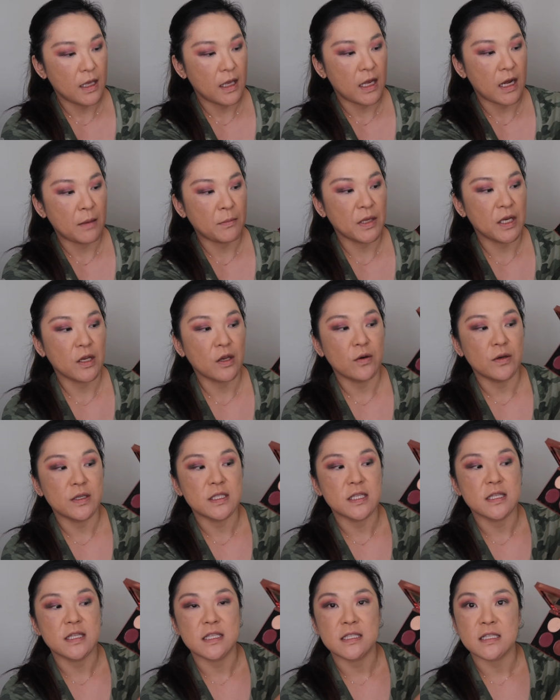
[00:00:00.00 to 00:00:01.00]
and I'm gonna go
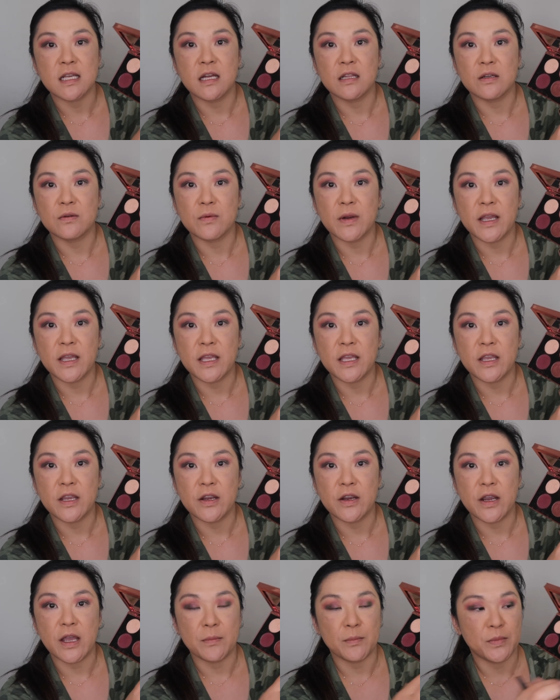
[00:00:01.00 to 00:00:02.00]
into this color right
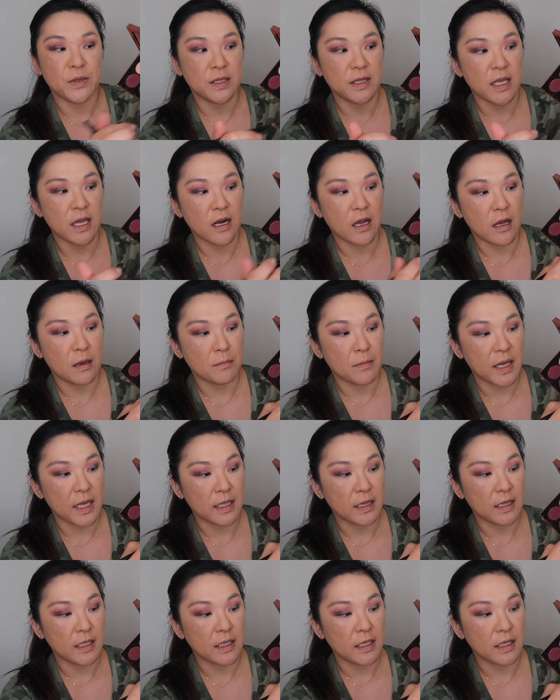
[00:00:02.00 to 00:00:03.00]
here and put that on my
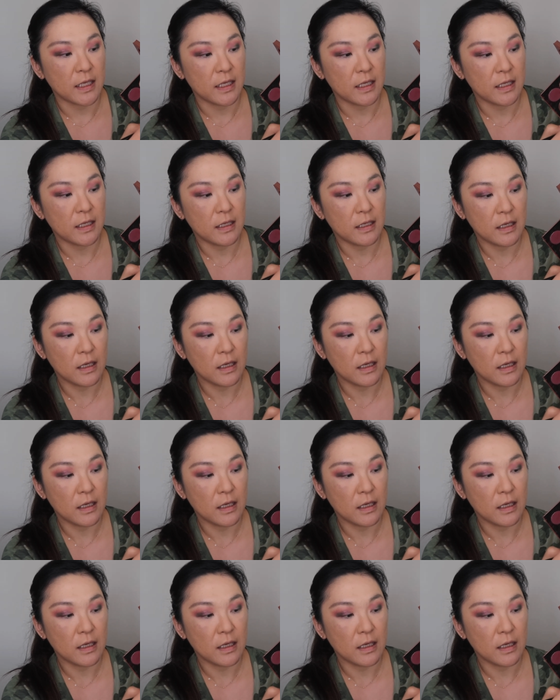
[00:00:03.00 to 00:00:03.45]
lid.